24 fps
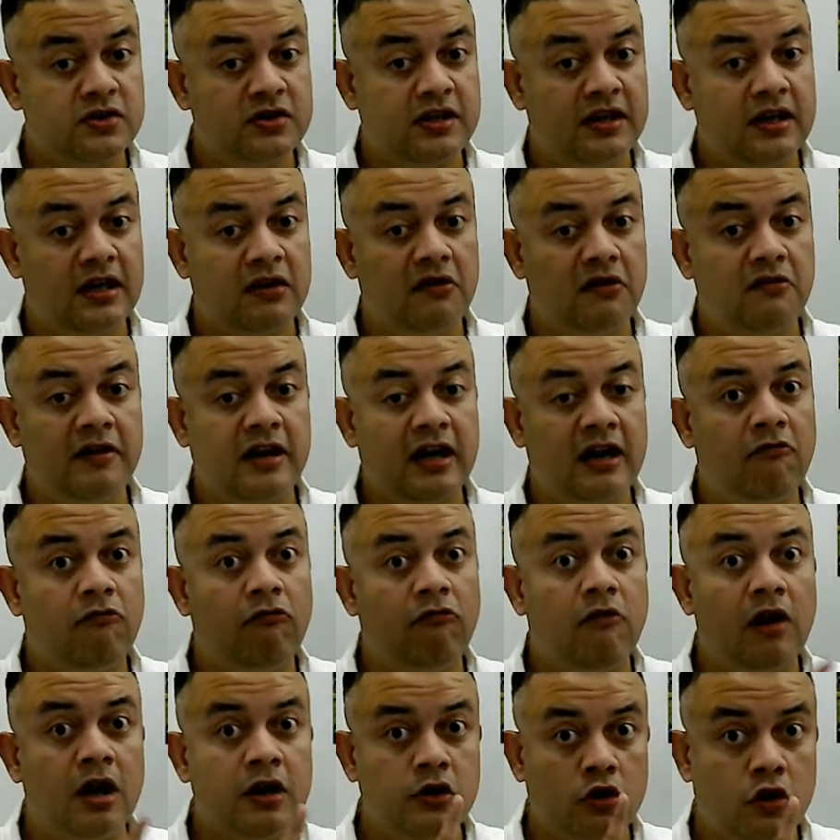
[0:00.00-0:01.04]
here we have
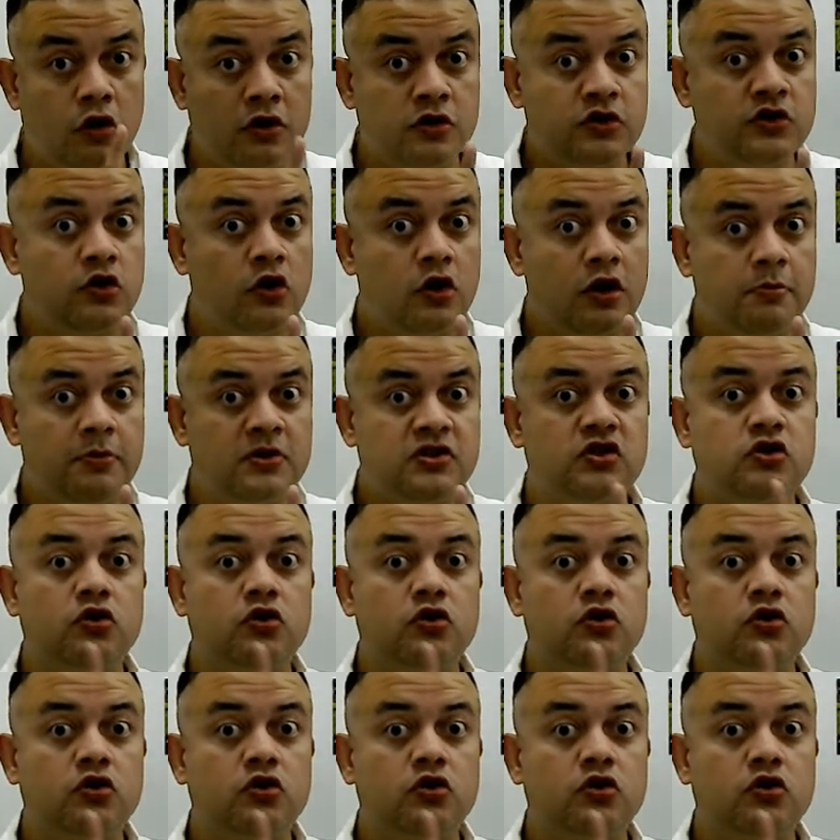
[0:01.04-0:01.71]
one non-synonymous.